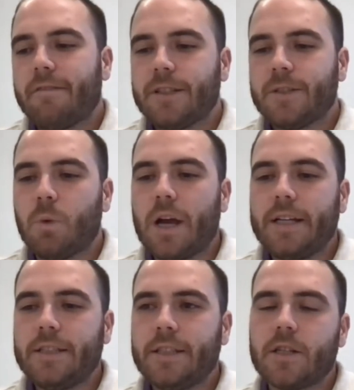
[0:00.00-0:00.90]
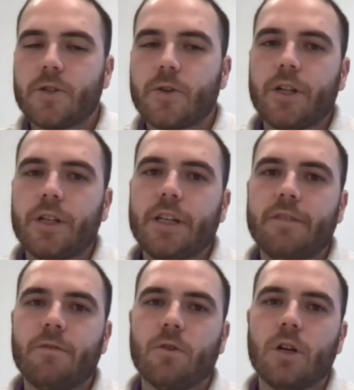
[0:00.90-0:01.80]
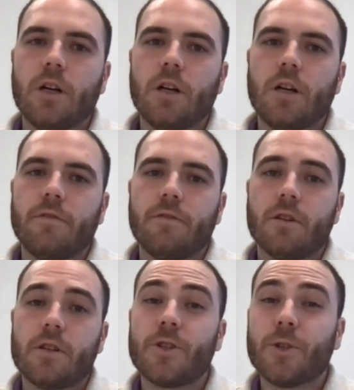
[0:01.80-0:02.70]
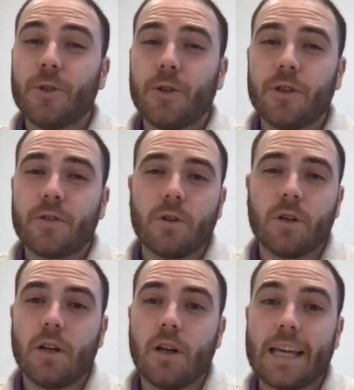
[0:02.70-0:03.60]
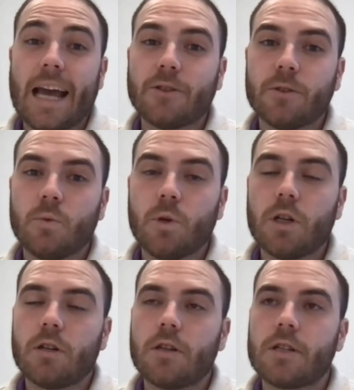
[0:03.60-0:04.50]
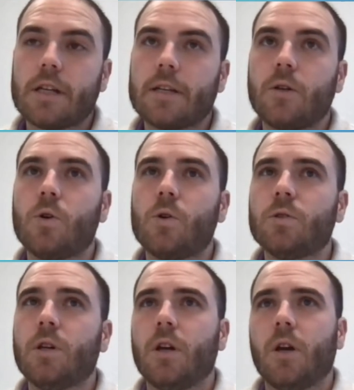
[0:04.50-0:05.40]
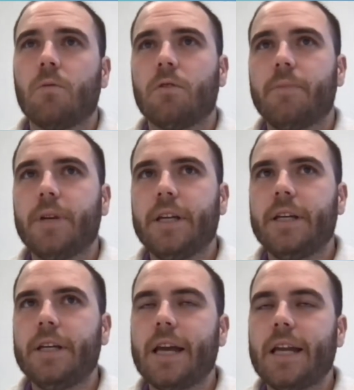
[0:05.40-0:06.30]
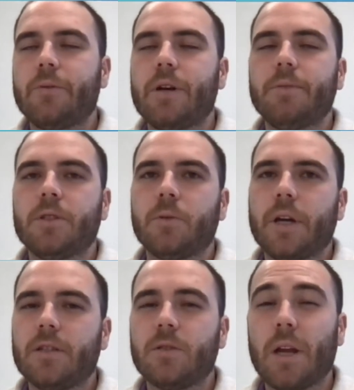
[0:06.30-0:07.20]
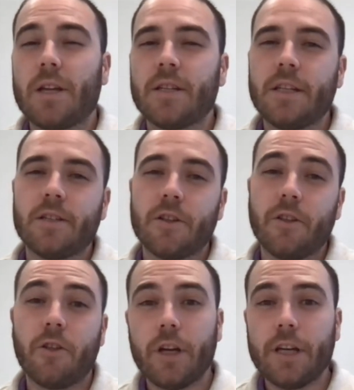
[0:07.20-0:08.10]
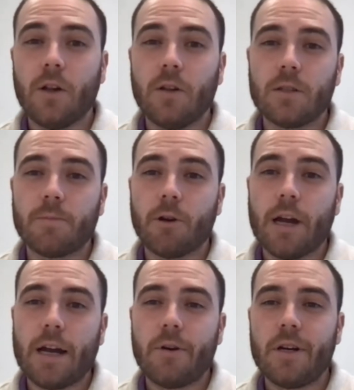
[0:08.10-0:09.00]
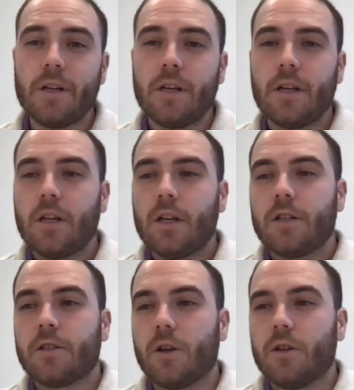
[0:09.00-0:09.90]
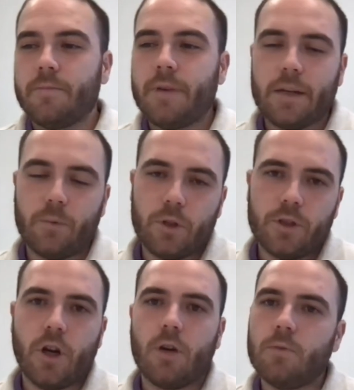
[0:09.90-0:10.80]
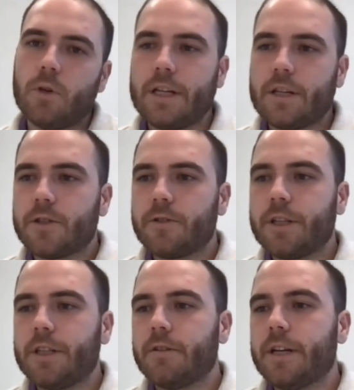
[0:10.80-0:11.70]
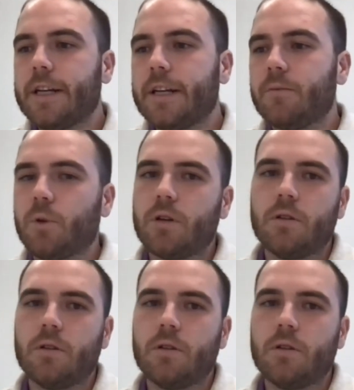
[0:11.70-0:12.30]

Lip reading: The average wage in Australia for a student or a casual worker, as they're called, would be anywhere between $20 to $30 per hour. So depending what job, what industry you're in,